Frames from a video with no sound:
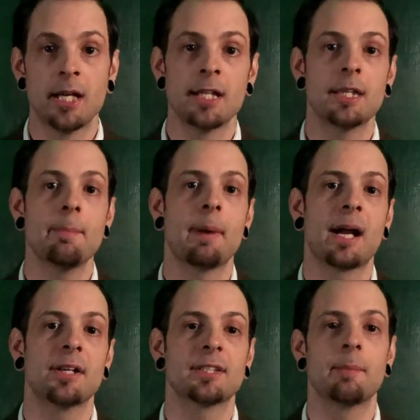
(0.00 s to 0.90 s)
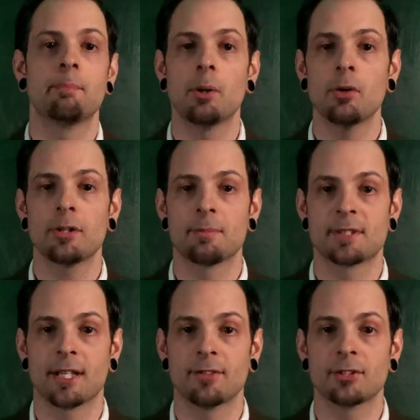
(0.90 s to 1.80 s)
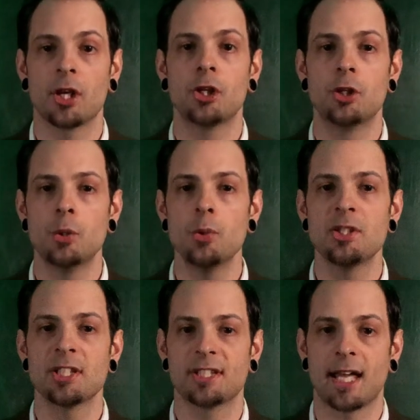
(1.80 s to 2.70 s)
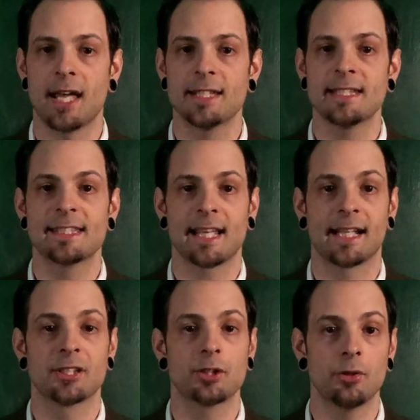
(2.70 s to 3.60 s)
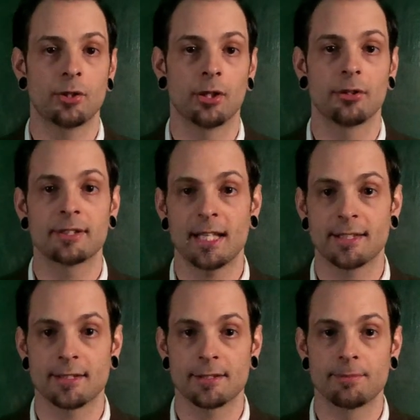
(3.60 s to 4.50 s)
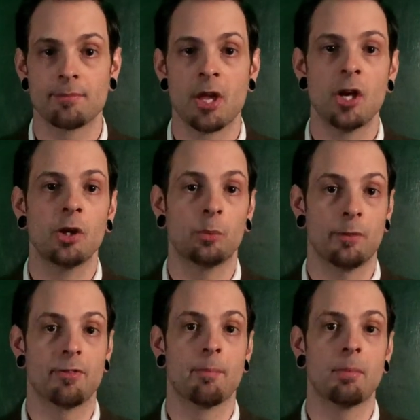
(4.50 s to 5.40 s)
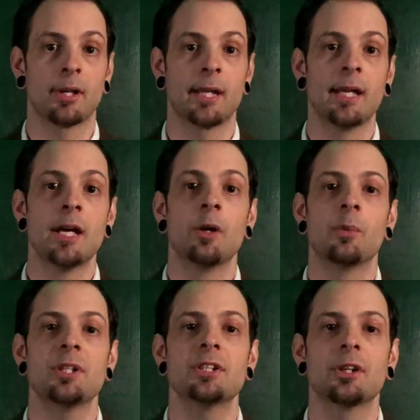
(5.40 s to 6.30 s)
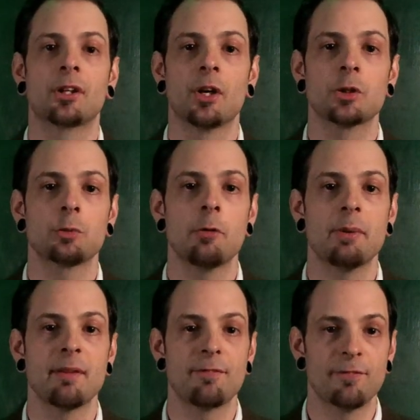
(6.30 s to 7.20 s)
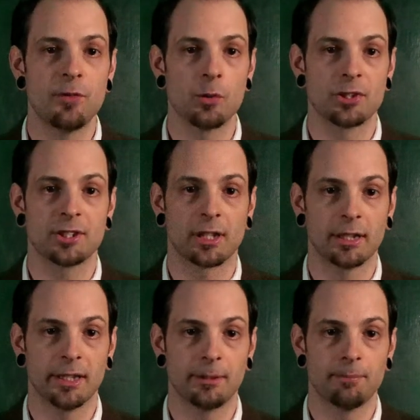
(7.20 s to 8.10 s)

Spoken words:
The Myers had bought themselves a huge estate in San Antonio, Texas, with the money which the girls were being forced to clean.